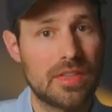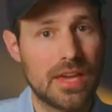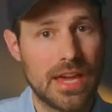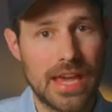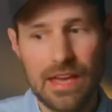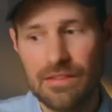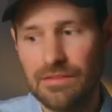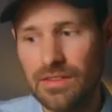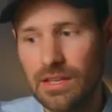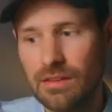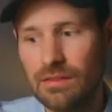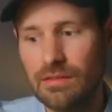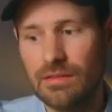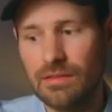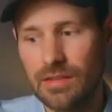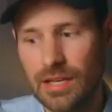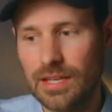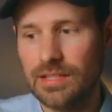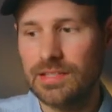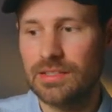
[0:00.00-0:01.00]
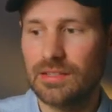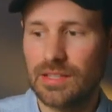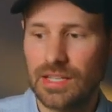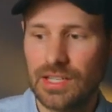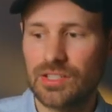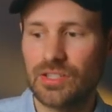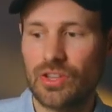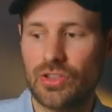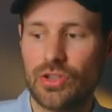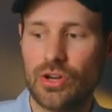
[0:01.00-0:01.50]
they're heavy, yes,
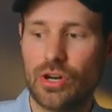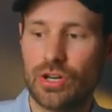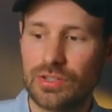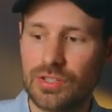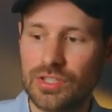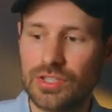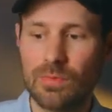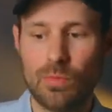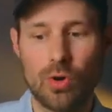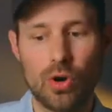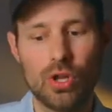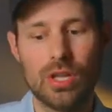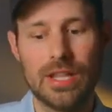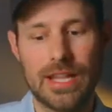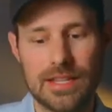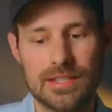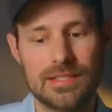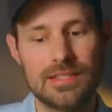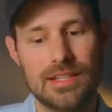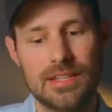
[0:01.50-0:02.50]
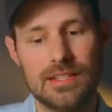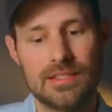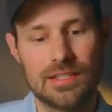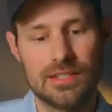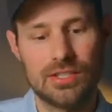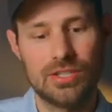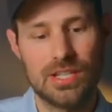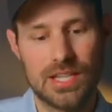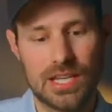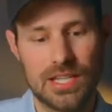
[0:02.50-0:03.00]
these are not small lenses
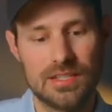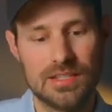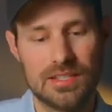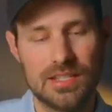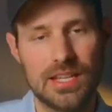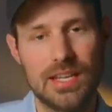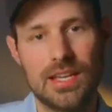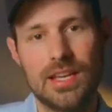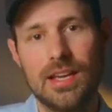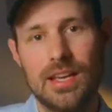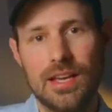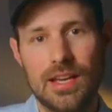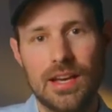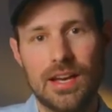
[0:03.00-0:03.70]
as you can see,